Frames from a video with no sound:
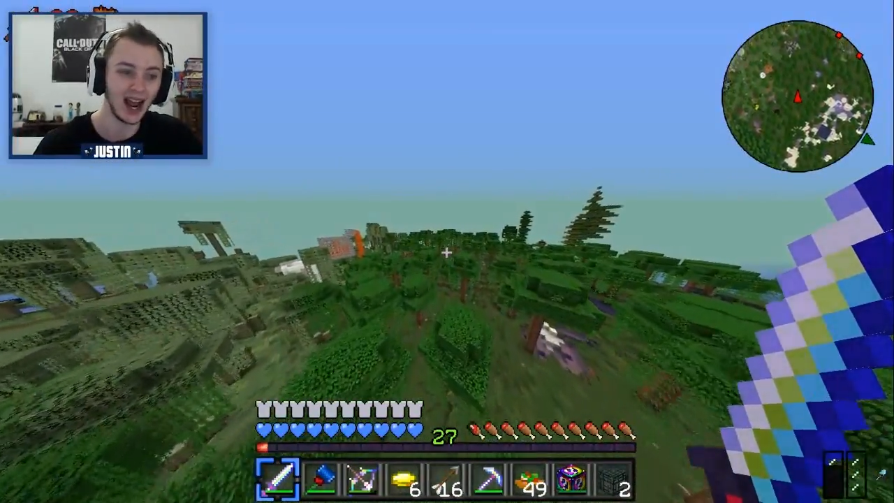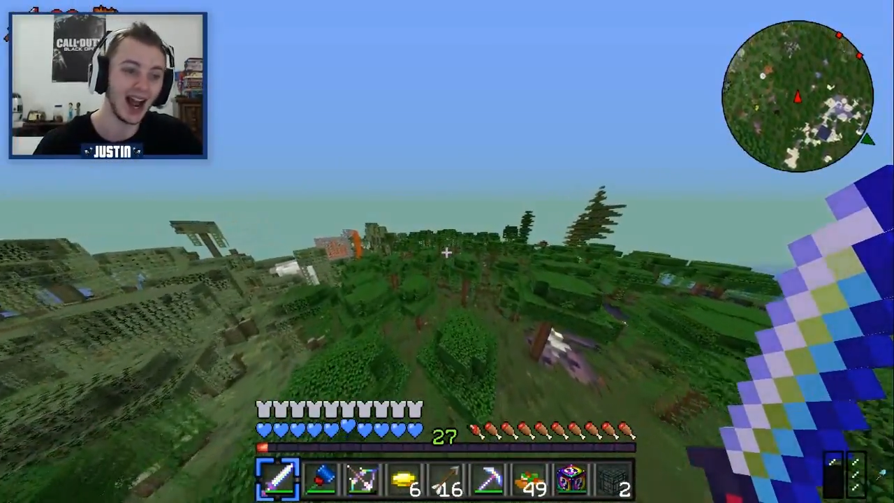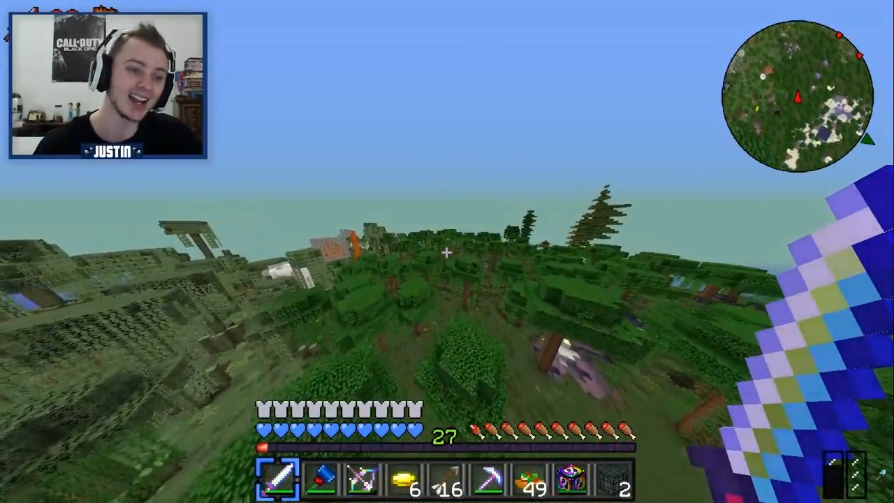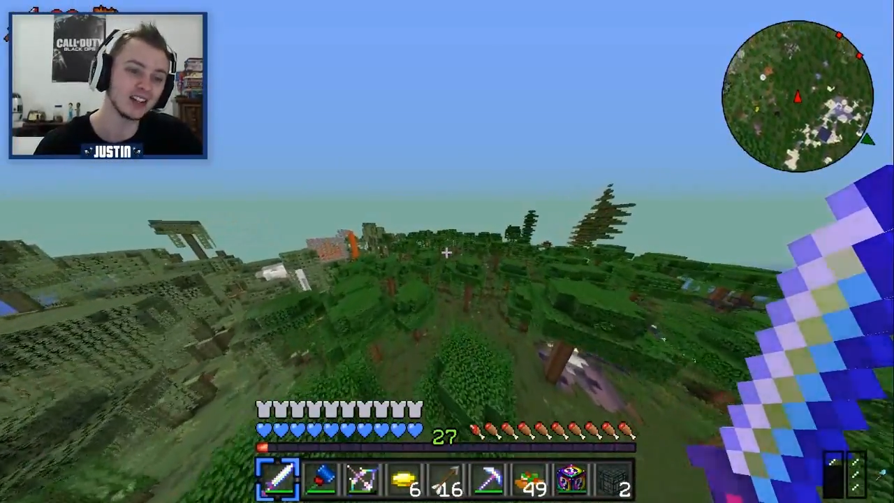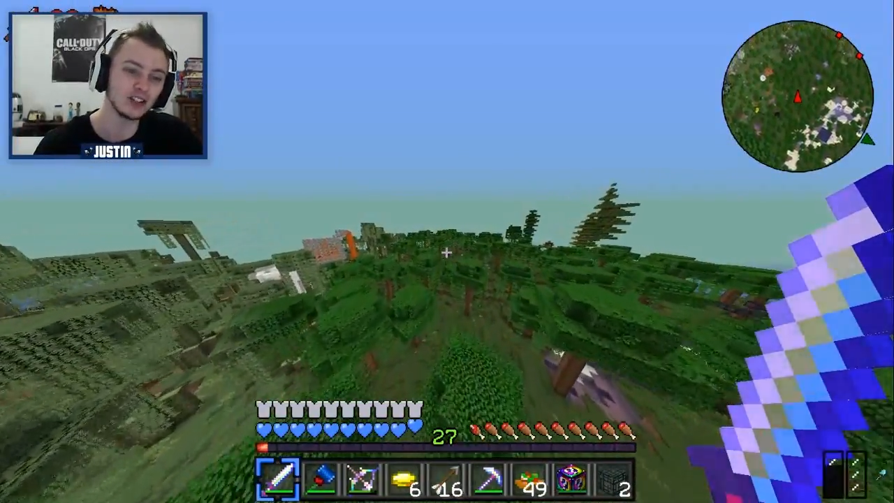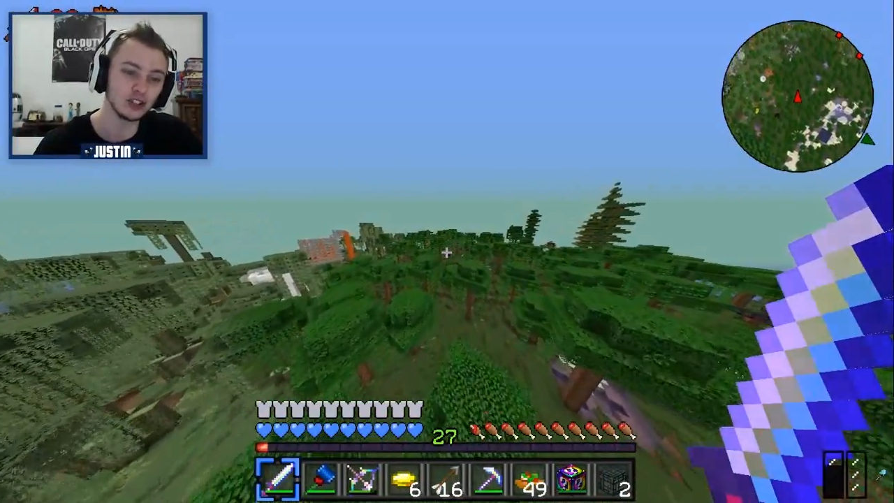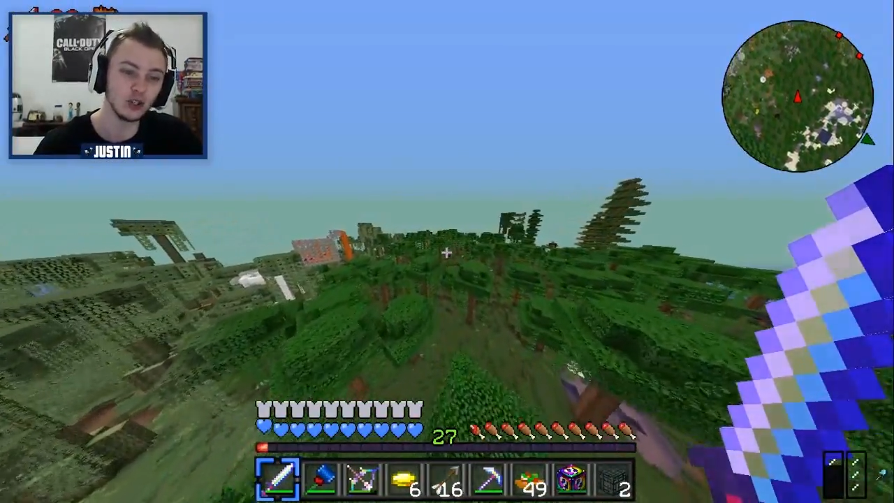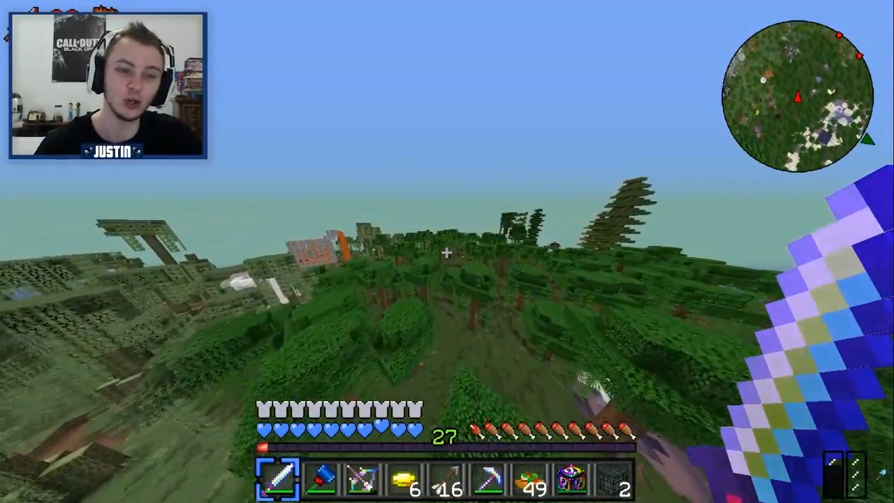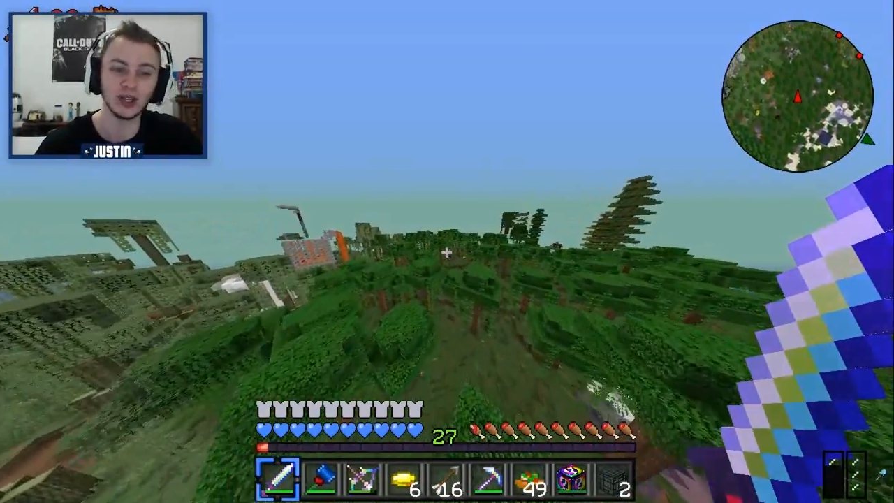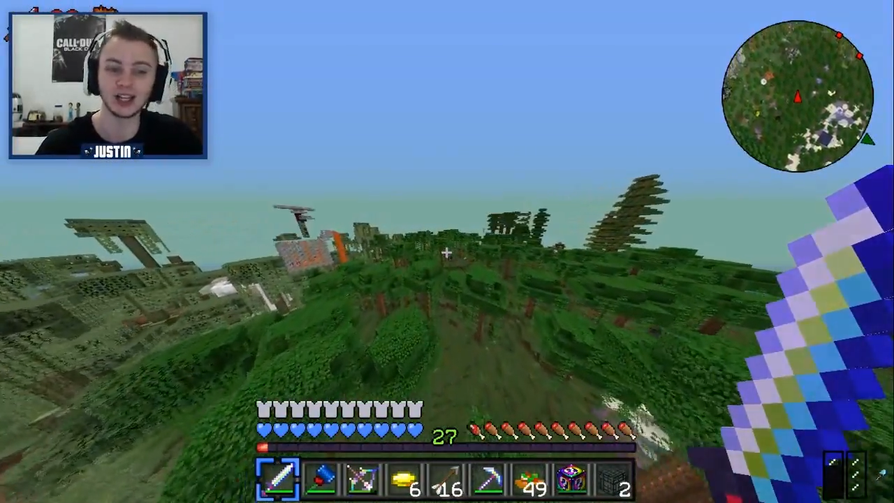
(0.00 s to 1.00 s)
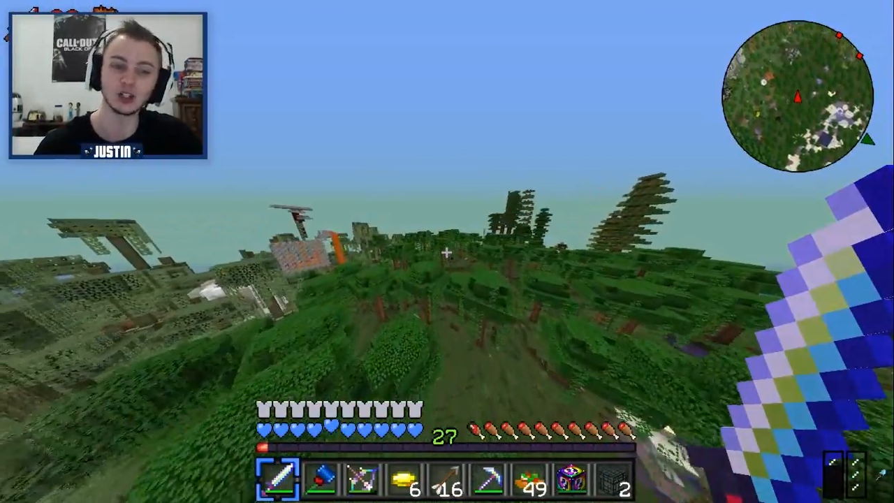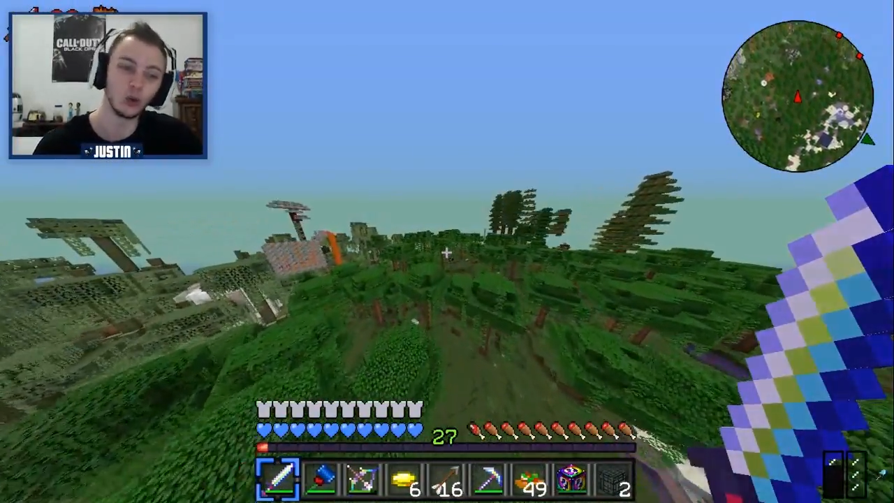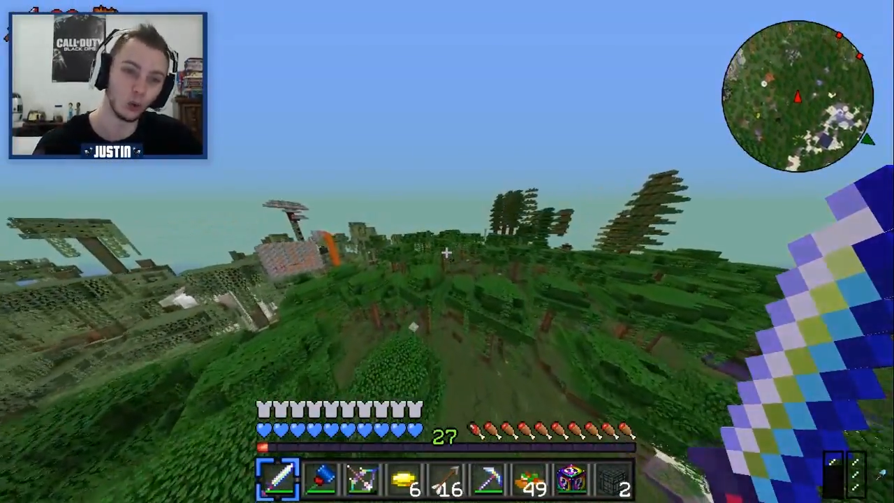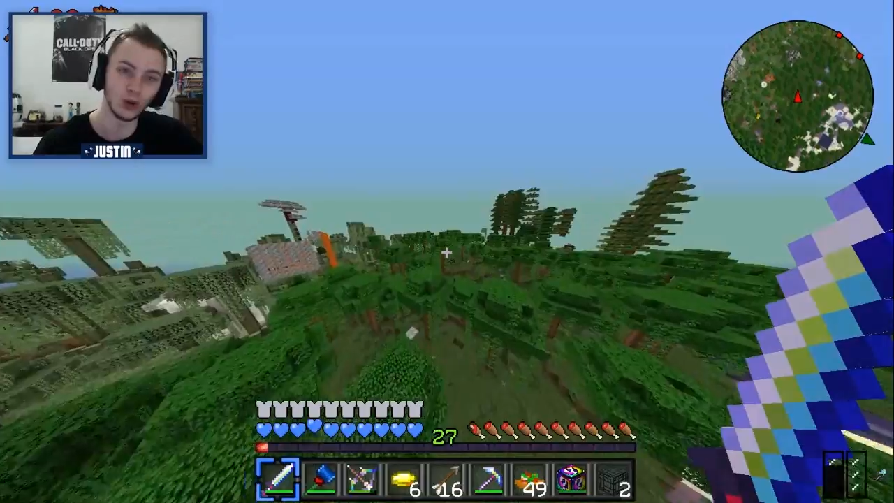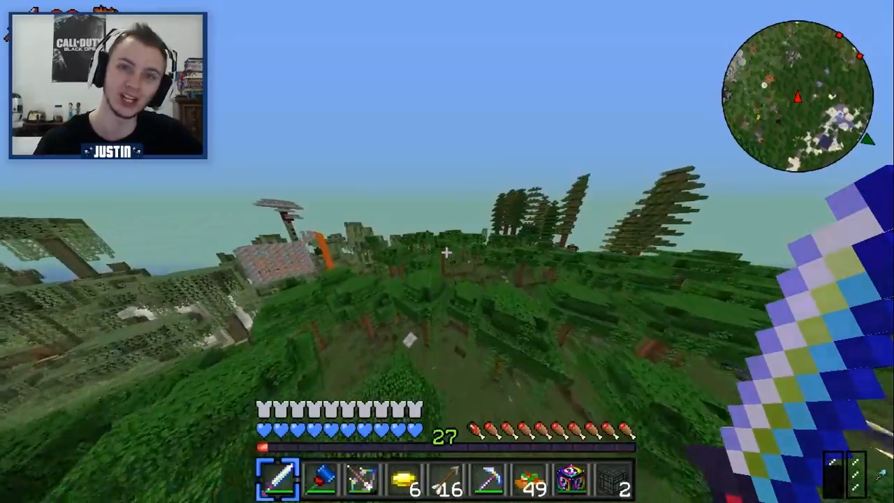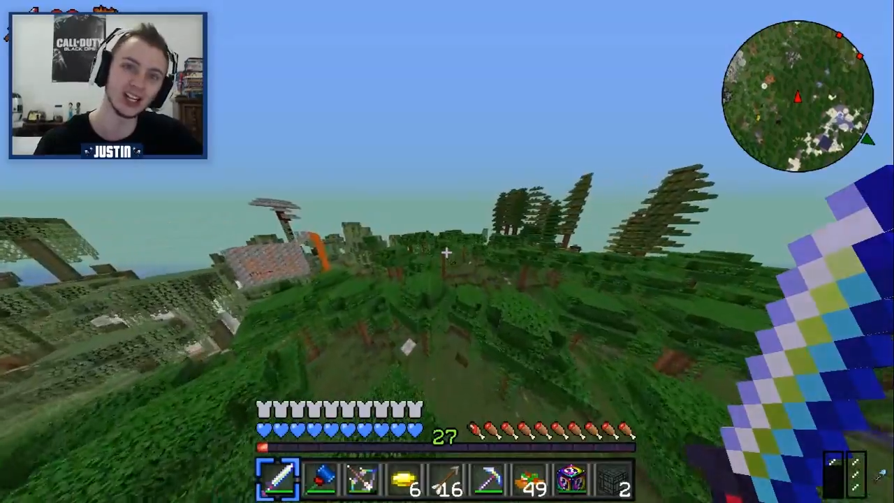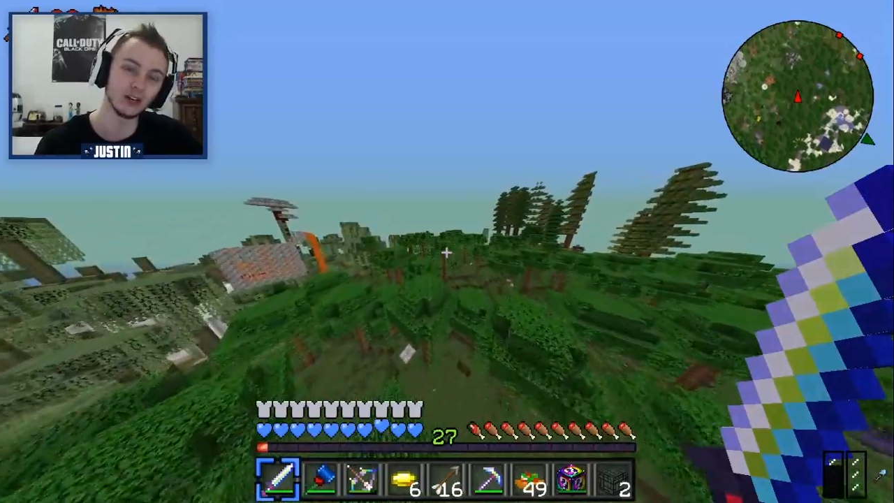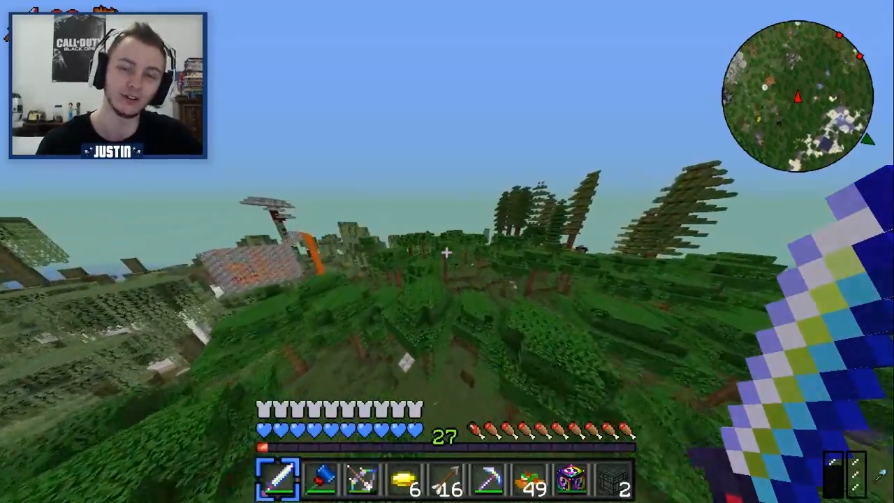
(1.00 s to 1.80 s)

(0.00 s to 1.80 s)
I could do, like, twenty to